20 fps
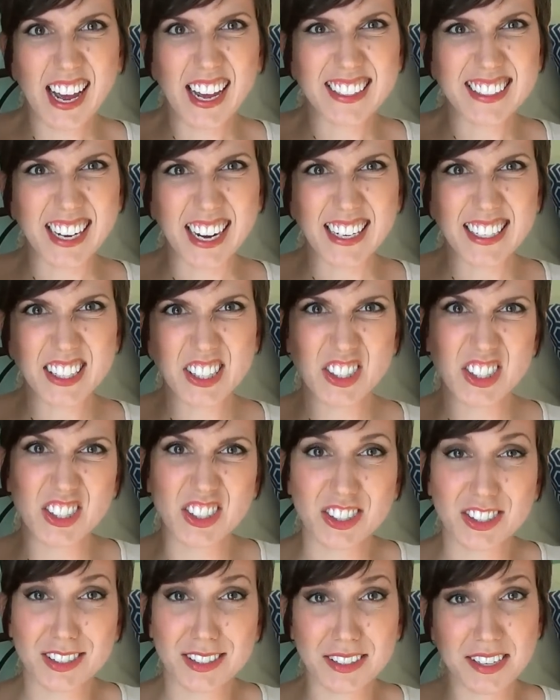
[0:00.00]
nice to
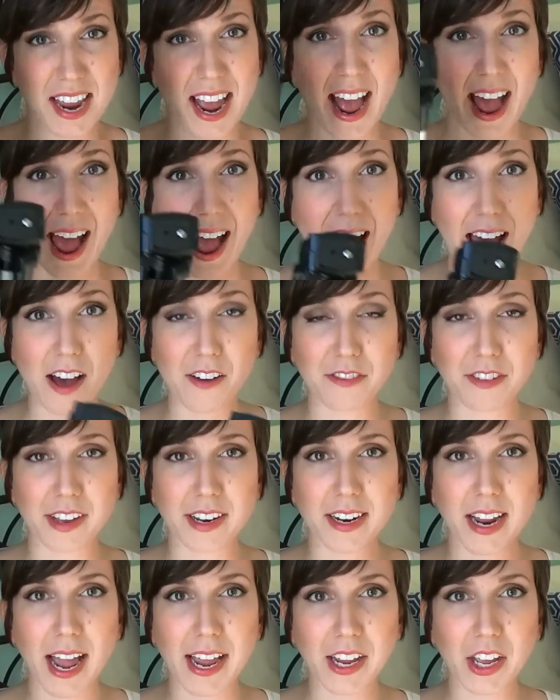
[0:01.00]
just have,
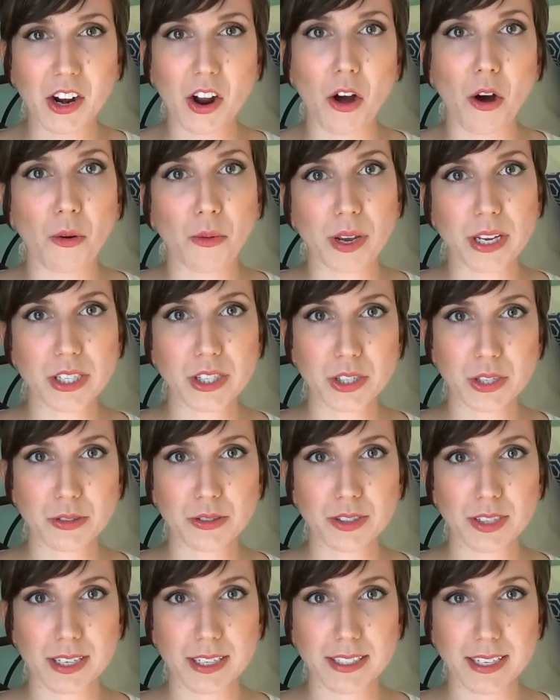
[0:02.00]
and I can always
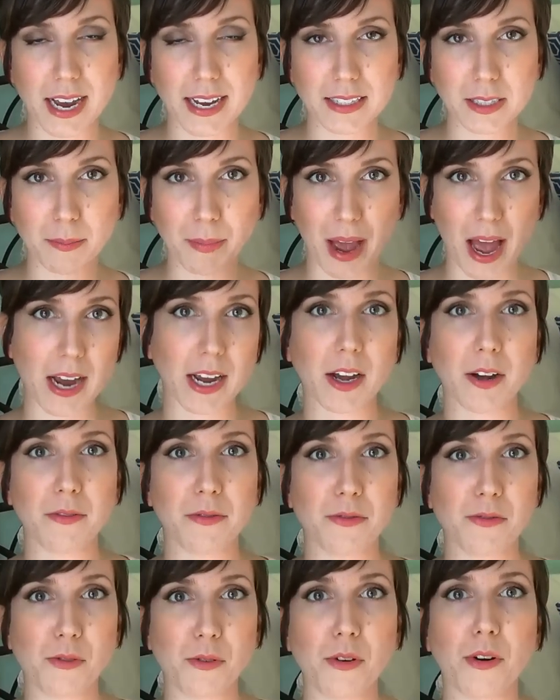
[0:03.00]
use it as a backup
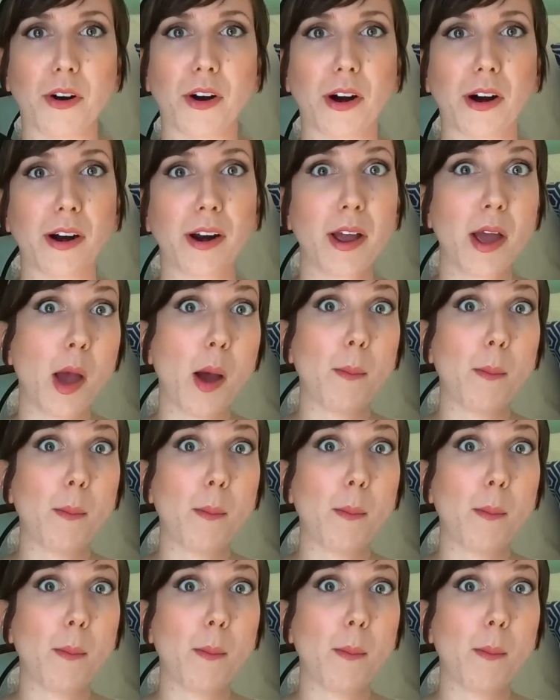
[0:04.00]
for